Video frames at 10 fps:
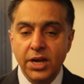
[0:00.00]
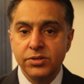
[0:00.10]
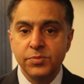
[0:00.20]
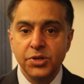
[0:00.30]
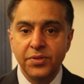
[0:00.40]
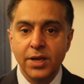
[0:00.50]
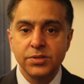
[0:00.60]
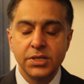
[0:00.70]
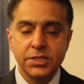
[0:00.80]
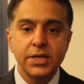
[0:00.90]
Terrorism
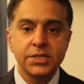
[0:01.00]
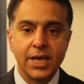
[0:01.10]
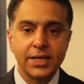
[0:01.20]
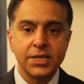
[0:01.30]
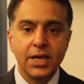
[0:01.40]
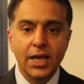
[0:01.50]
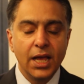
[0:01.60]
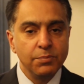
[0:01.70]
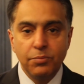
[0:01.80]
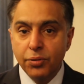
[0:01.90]
2006 Act,
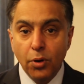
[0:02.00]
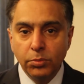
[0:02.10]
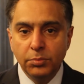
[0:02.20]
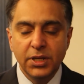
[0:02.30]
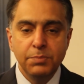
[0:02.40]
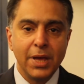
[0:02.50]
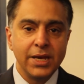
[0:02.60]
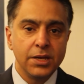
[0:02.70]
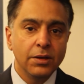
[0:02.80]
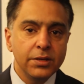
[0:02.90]
and probably
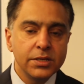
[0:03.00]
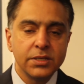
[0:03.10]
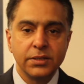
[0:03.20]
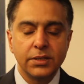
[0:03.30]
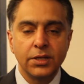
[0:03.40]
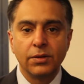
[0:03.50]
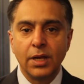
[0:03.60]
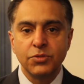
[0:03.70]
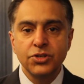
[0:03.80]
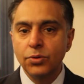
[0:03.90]
many others, and
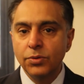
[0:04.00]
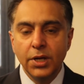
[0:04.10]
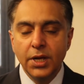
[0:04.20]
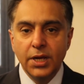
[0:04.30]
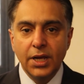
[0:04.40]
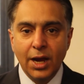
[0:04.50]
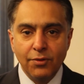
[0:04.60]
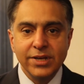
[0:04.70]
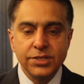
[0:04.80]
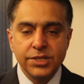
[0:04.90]
I'm sure
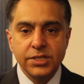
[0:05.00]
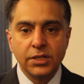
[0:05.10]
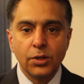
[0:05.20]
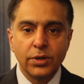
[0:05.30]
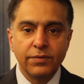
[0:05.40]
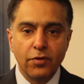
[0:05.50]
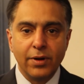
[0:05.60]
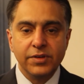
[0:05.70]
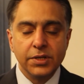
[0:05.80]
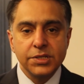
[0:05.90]
our agencies are looking for
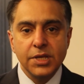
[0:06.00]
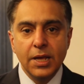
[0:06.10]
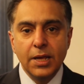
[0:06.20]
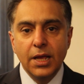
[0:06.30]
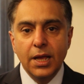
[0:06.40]
evidence.